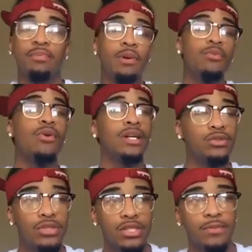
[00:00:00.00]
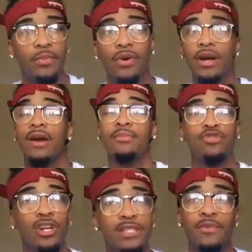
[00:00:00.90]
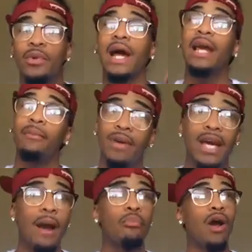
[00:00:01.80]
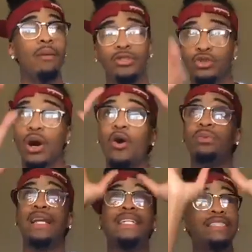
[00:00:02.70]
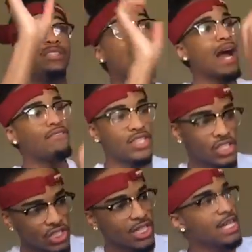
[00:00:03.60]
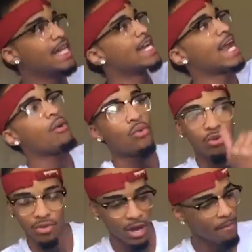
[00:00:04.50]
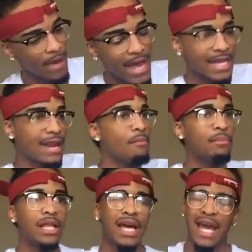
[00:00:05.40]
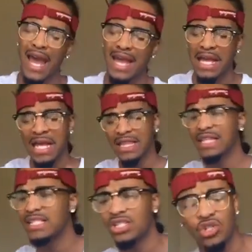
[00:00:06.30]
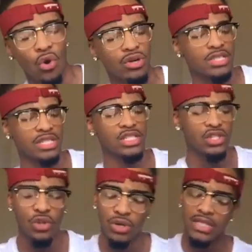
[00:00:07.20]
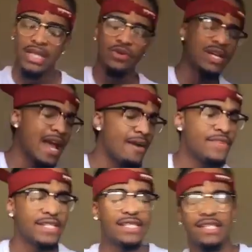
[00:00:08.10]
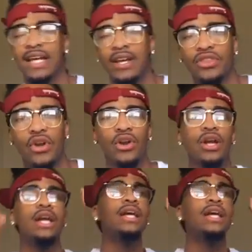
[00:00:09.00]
The people who I do see support, trust me, when I get big, I promise you, I hope that I still have this shit. And I will come back and I'm going to be like, hey, this is yours. This is yours. You can have this, that, and the third.